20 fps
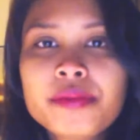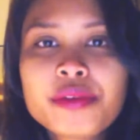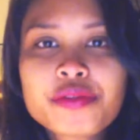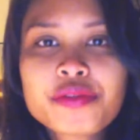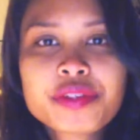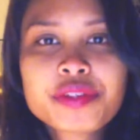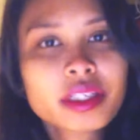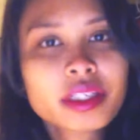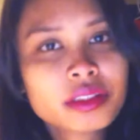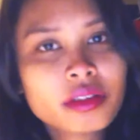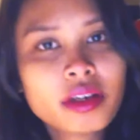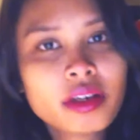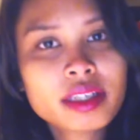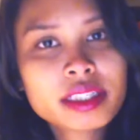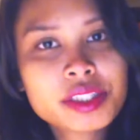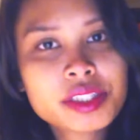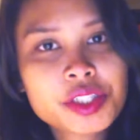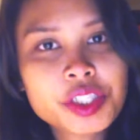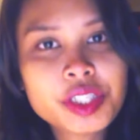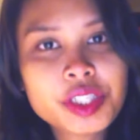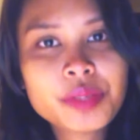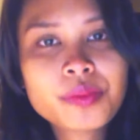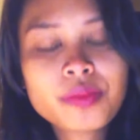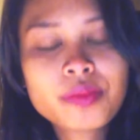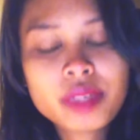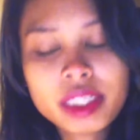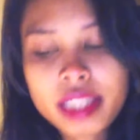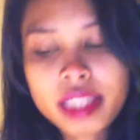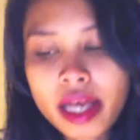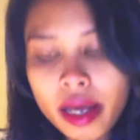mean, with technology,
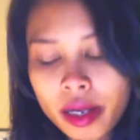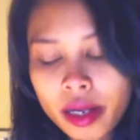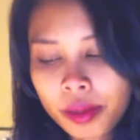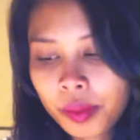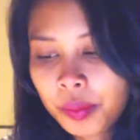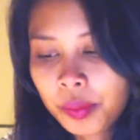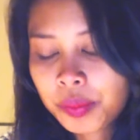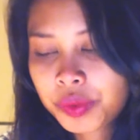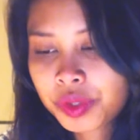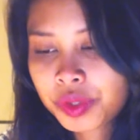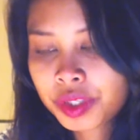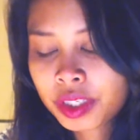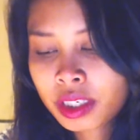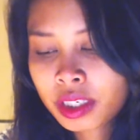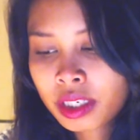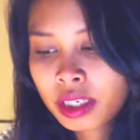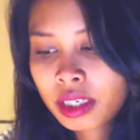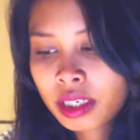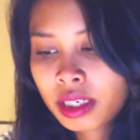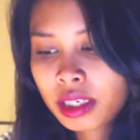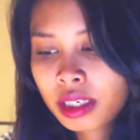it helps